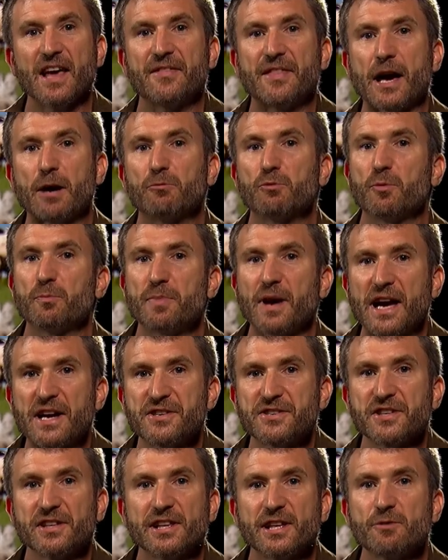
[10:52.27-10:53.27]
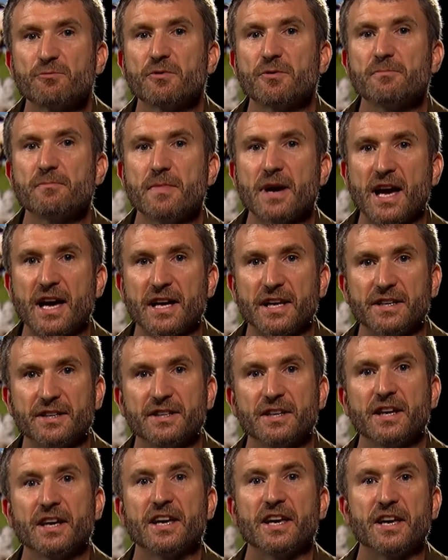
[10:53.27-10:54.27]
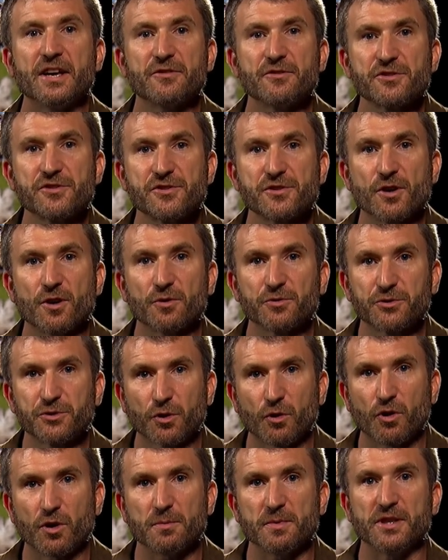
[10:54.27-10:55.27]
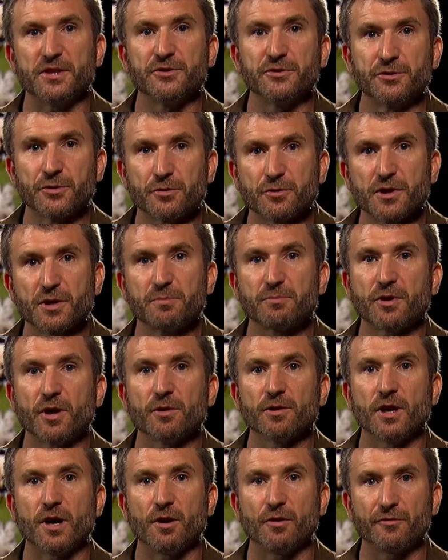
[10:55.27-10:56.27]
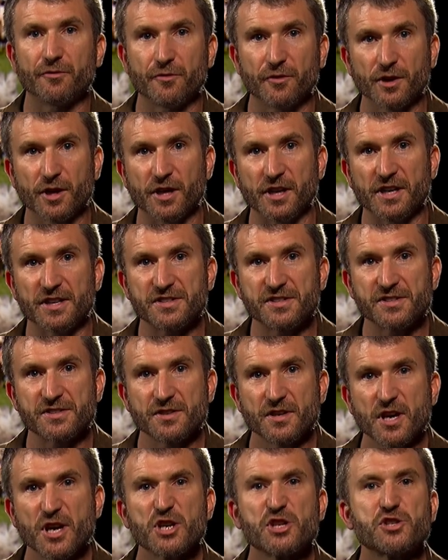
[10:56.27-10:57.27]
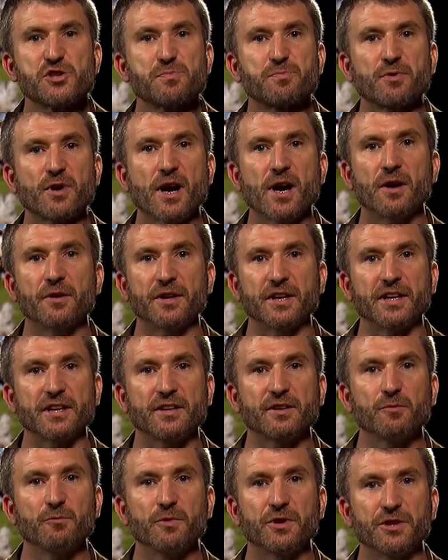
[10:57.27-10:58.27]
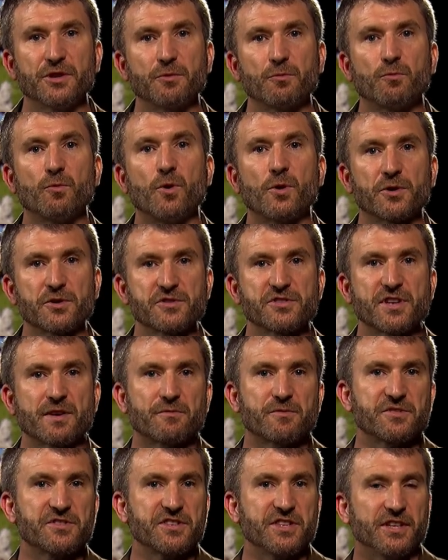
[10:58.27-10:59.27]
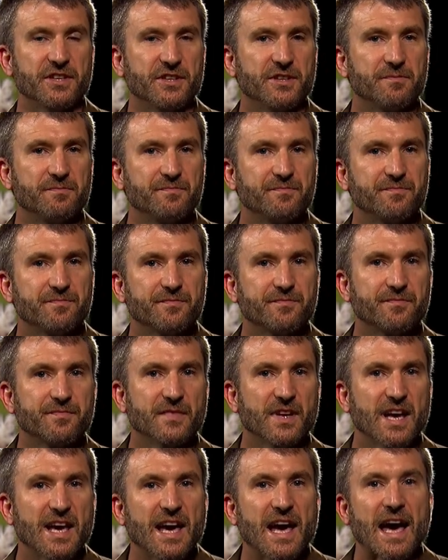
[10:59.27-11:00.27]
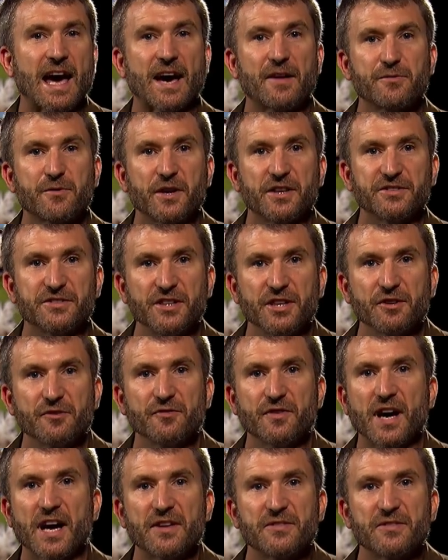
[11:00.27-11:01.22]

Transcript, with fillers: that will patiently remain in the soil dormant during prolonged floods sprouting when the waters have receded. After identifying